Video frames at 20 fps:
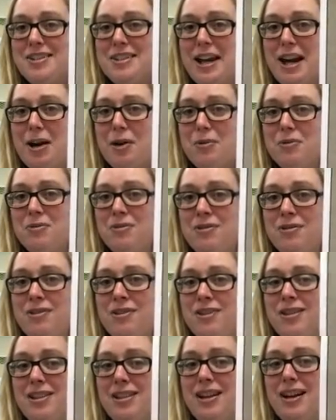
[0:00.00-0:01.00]
down,
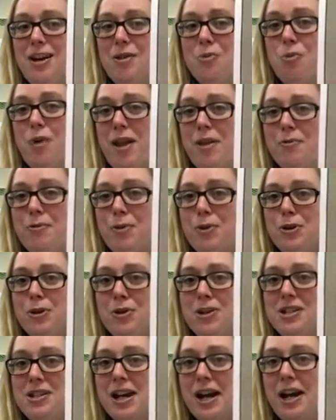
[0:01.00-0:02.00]
wait for
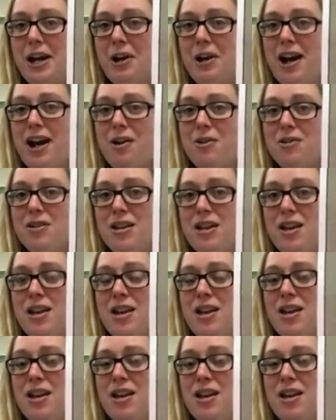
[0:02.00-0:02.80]
you to tire out.